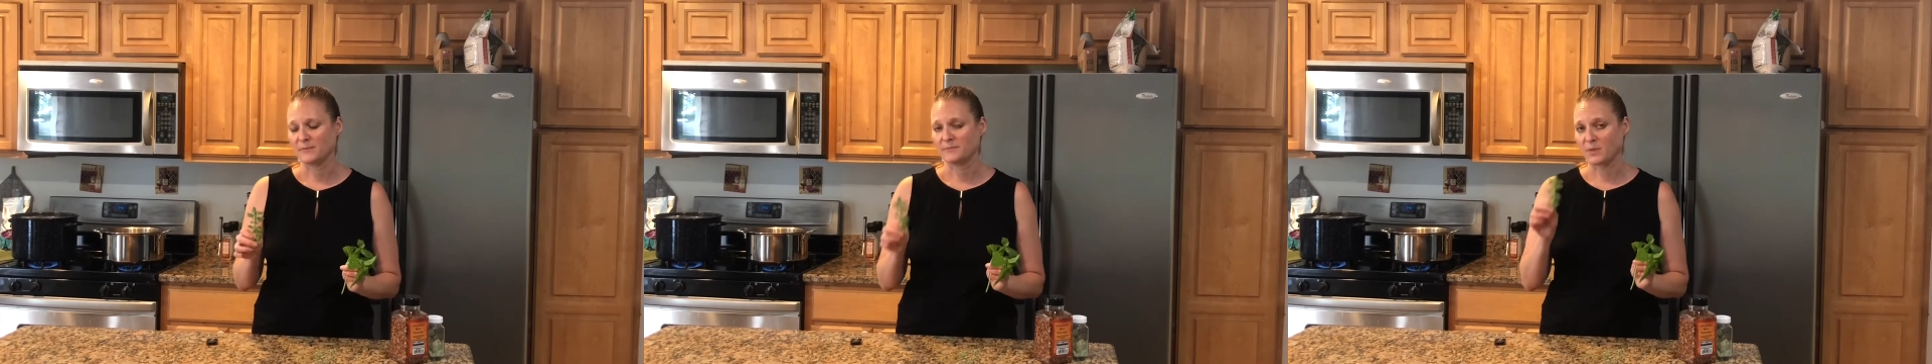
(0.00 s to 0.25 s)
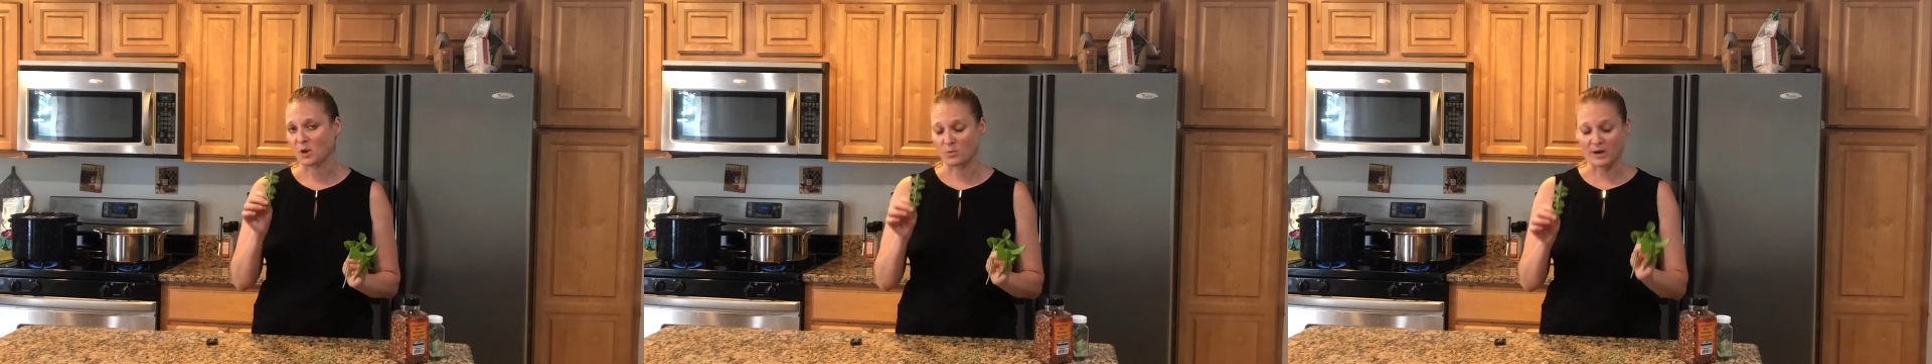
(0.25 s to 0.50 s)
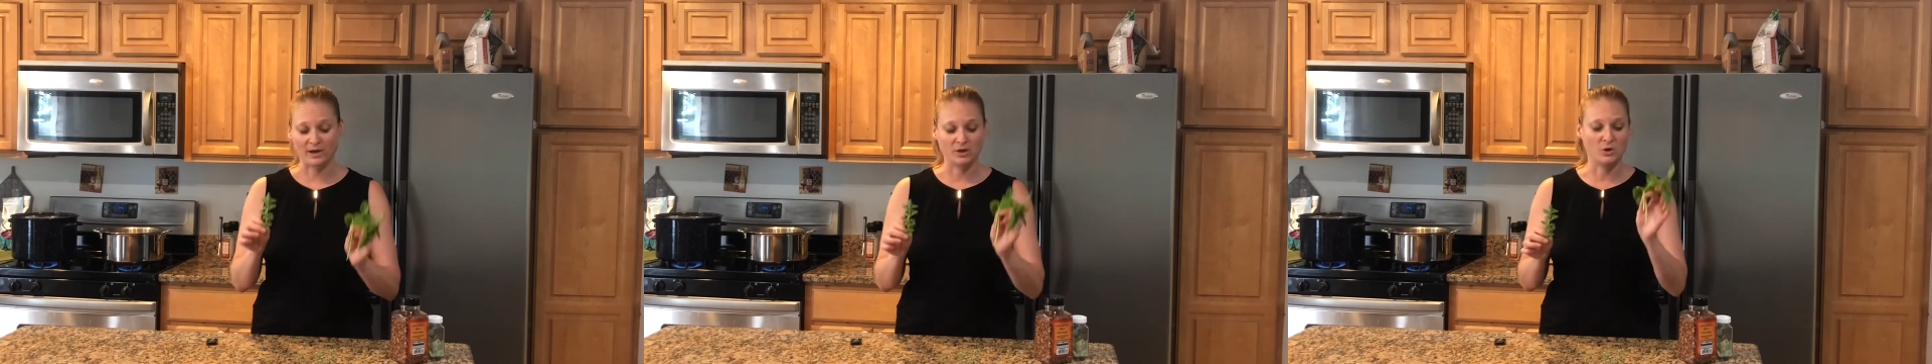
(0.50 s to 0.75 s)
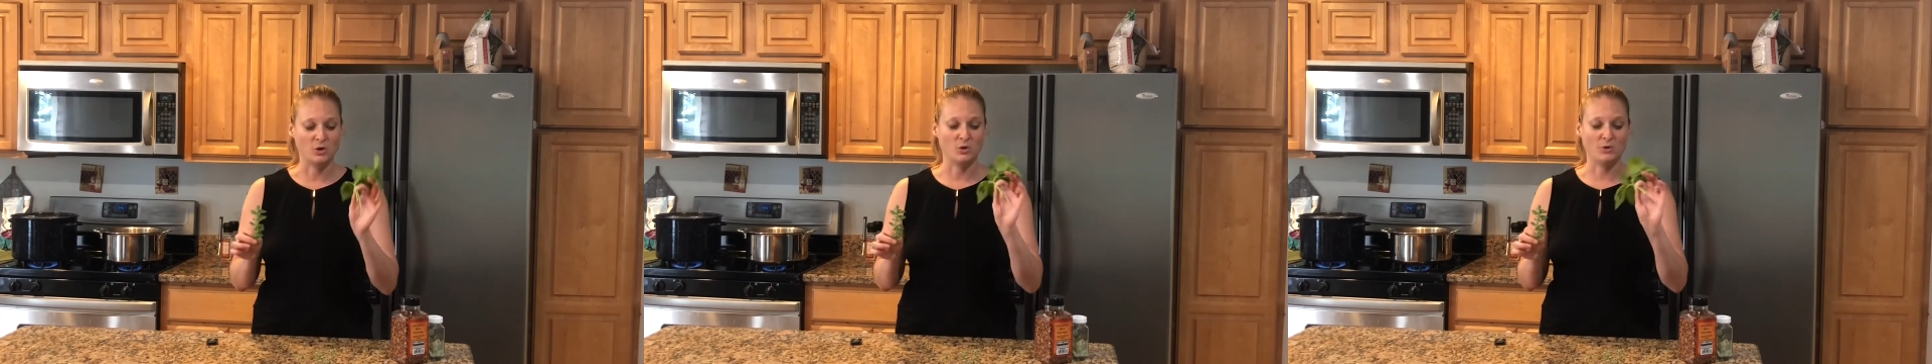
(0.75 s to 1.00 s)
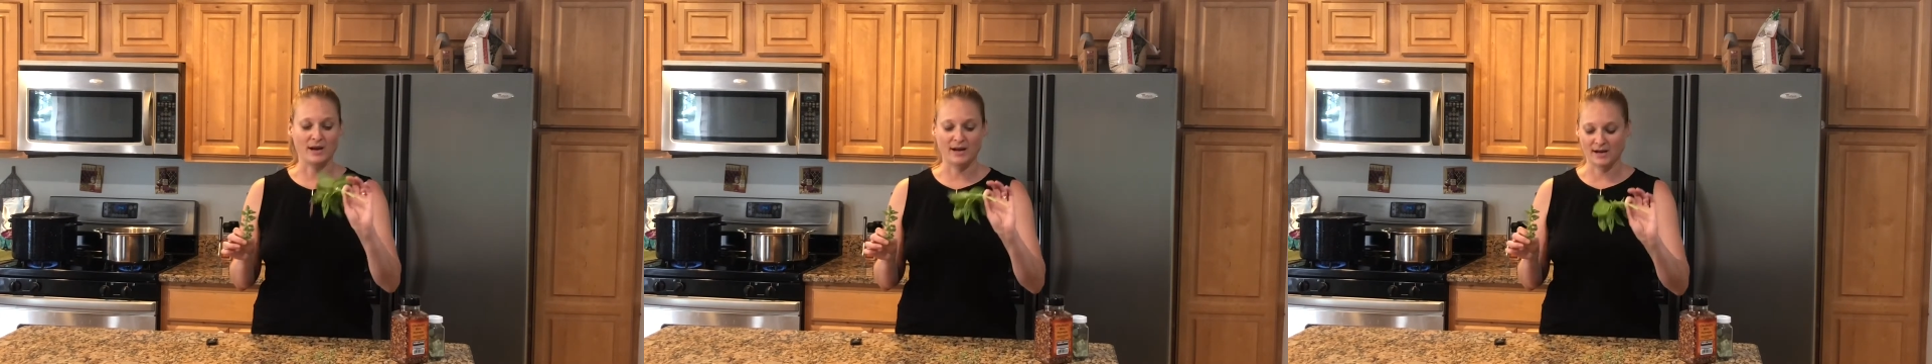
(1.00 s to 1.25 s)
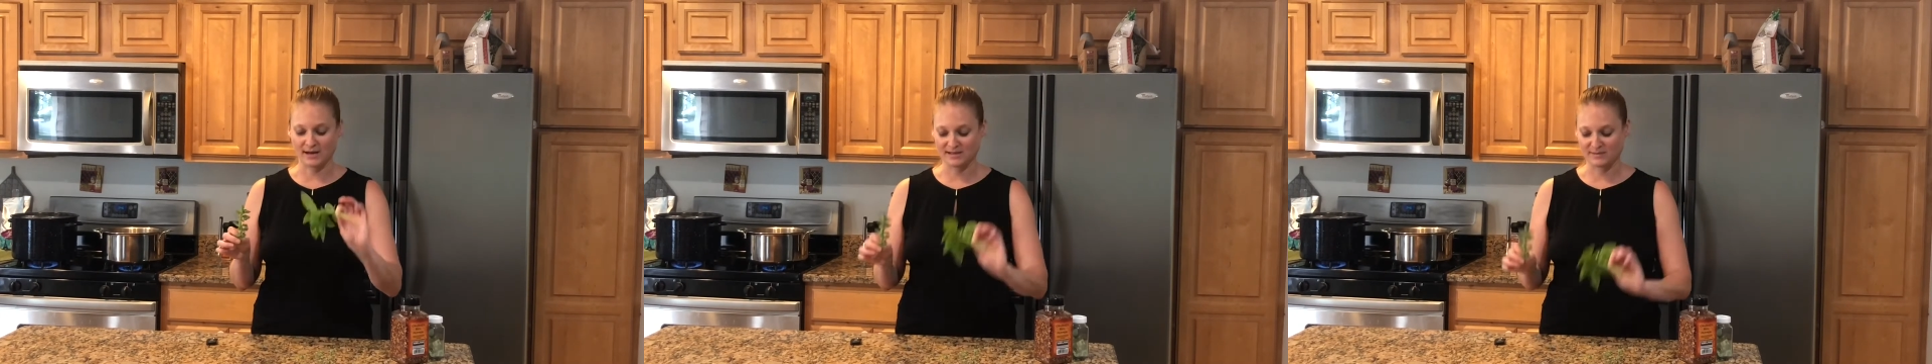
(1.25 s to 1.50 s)
oregano,
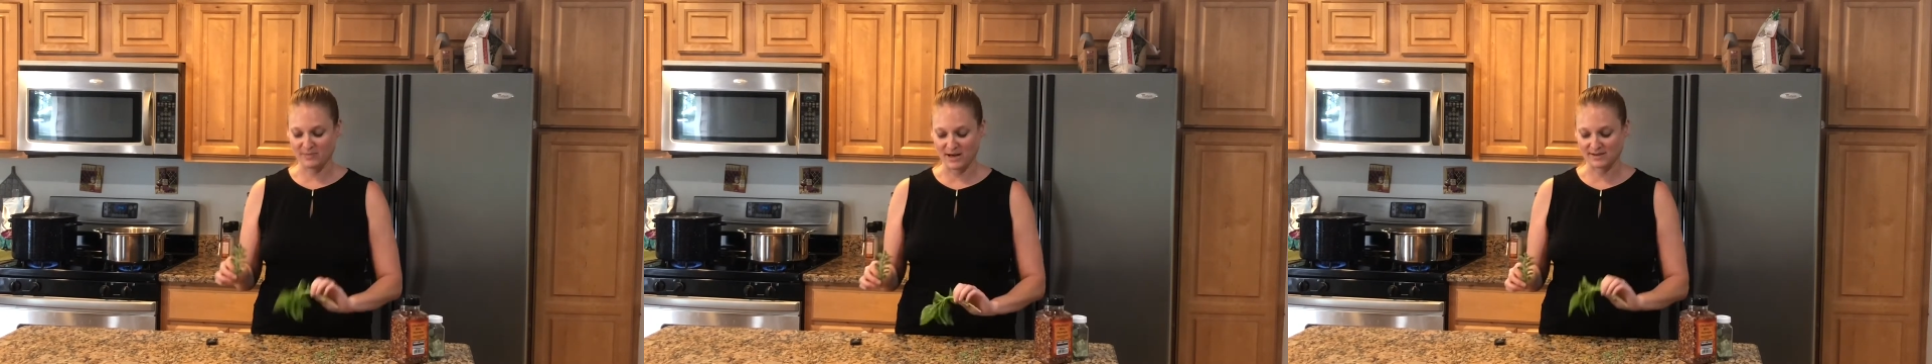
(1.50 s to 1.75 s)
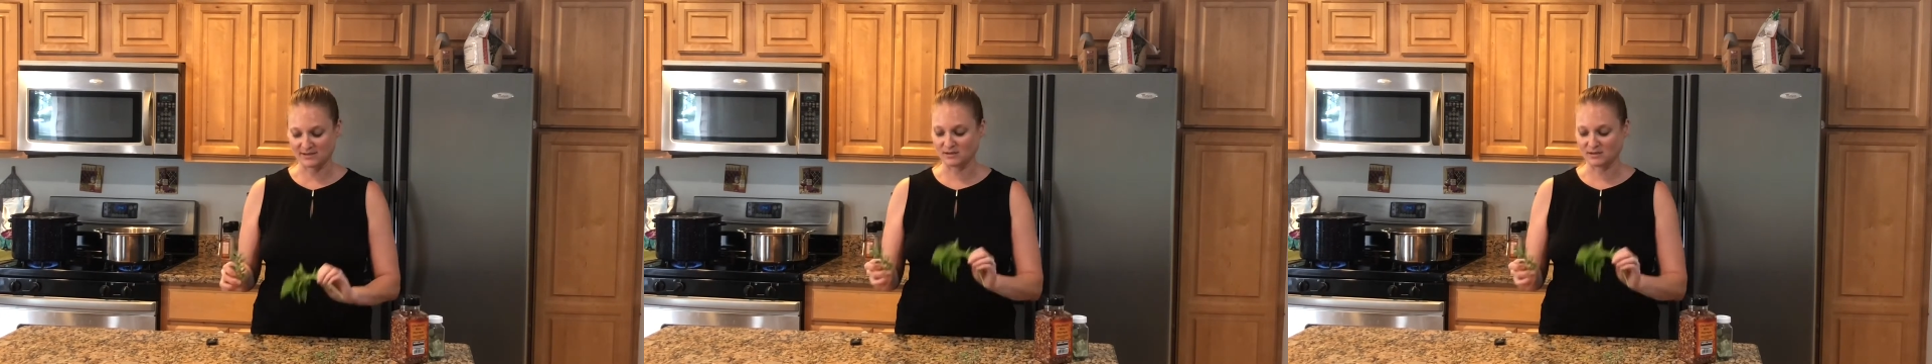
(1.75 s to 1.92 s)
and basil.